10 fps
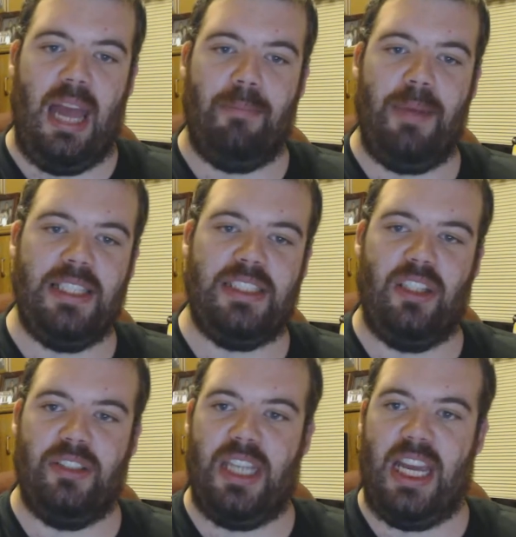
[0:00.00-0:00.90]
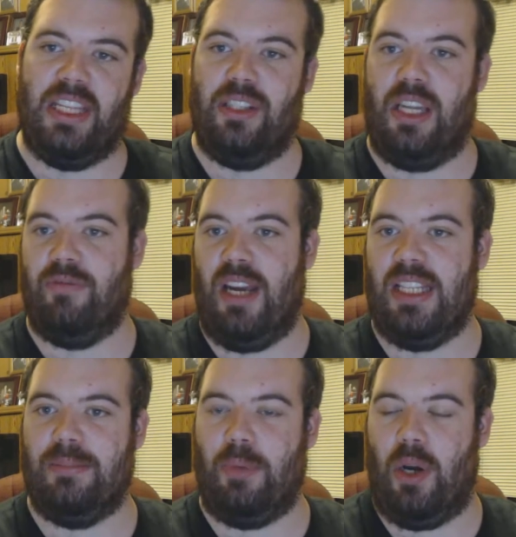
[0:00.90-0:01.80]
And based on there, it
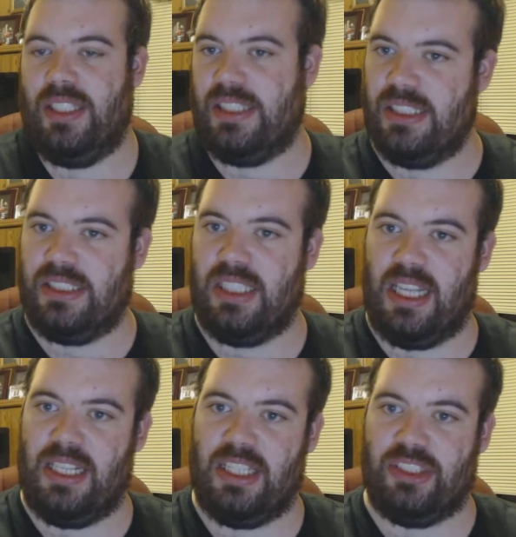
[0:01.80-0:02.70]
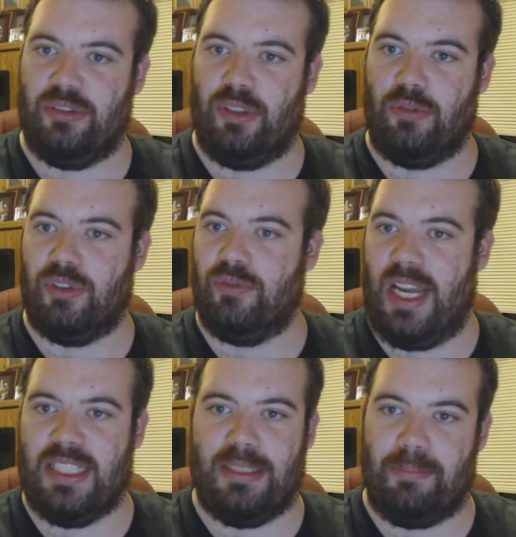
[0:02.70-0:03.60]
randomizes and lets you talk to
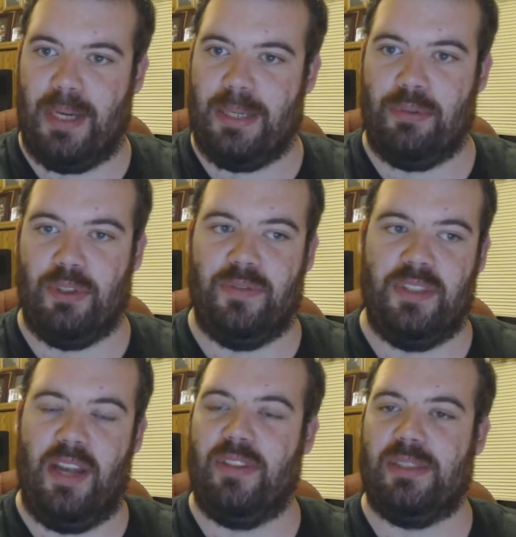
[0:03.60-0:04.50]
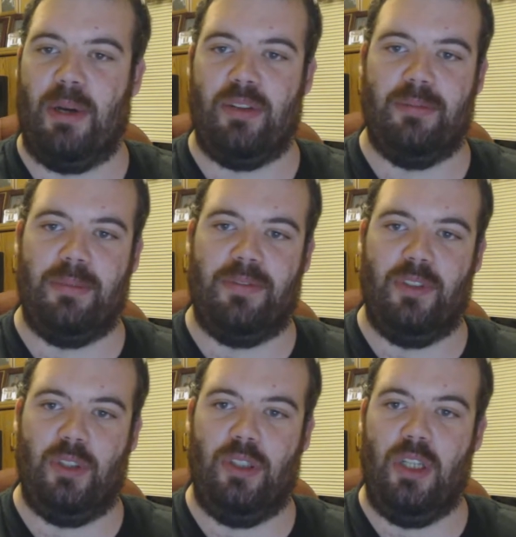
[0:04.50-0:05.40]
random people you've never spoken
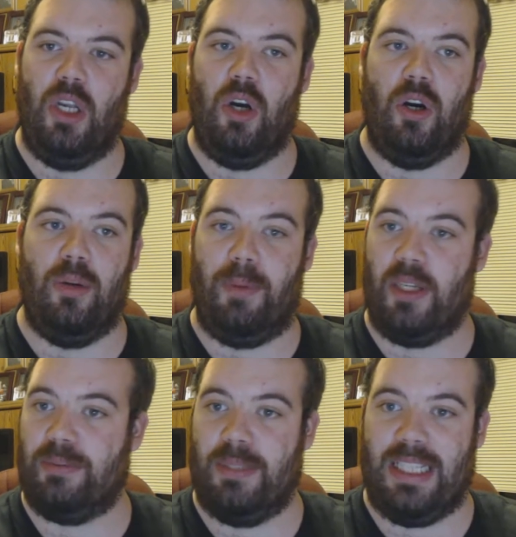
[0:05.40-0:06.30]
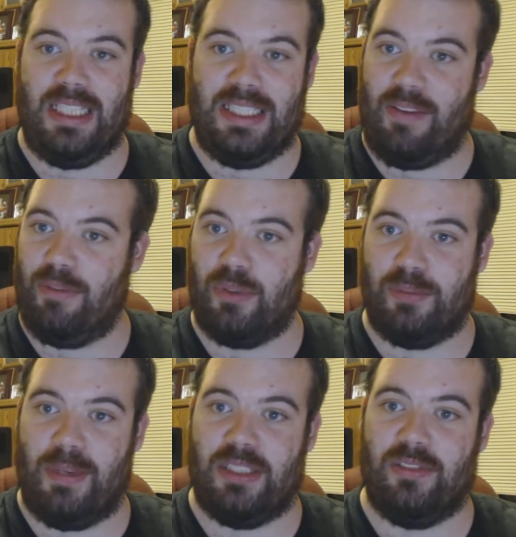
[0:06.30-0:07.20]
before or possibly never will
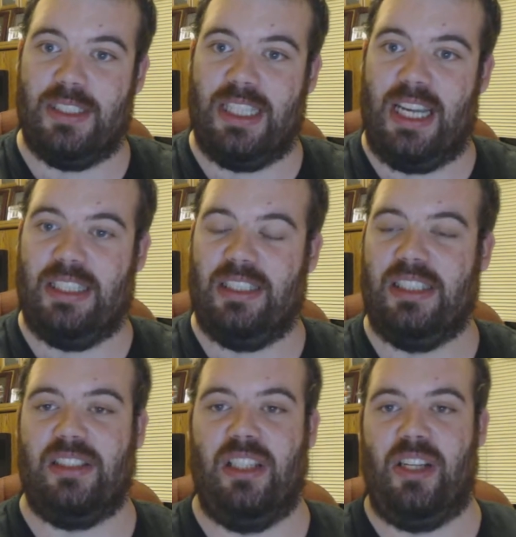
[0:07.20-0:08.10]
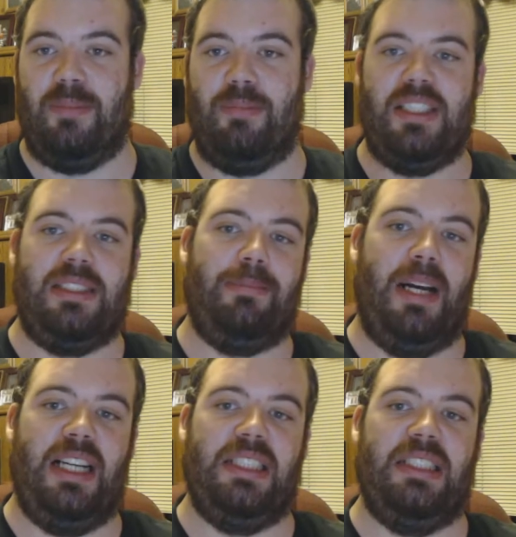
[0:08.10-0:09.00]
speak to again. It's kind of like you press a
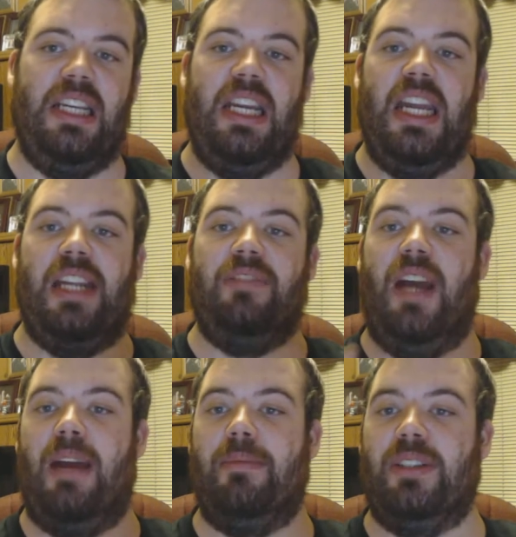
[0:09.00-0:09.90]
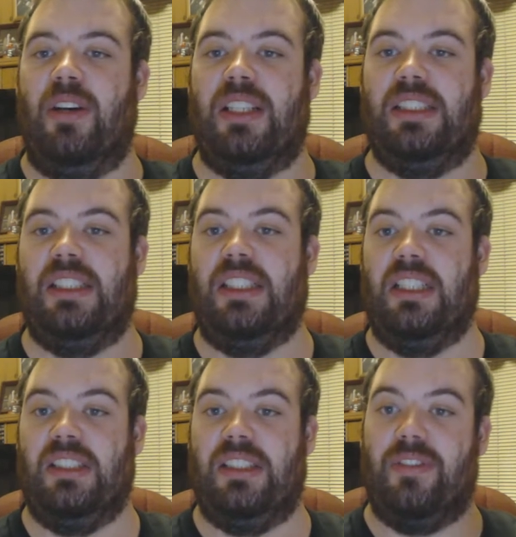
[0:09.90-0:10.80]
button, it randomizes
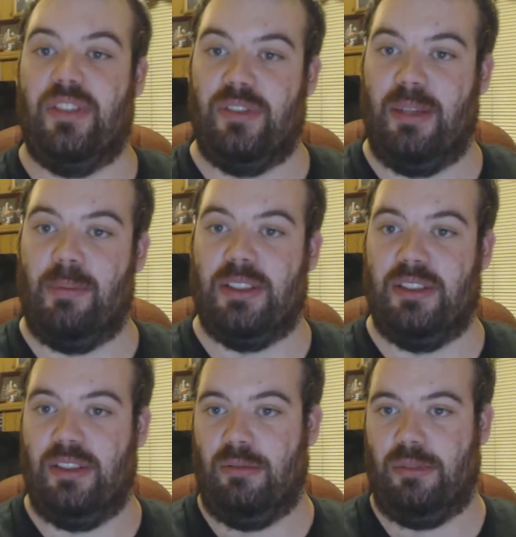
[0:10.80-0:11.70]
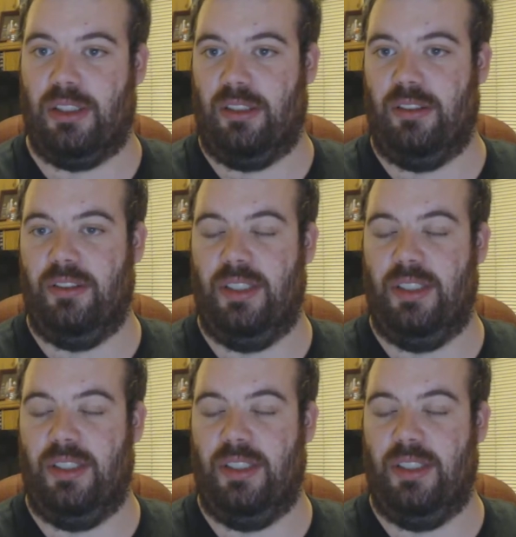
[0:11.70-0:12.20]
and just gives you someone to talk to.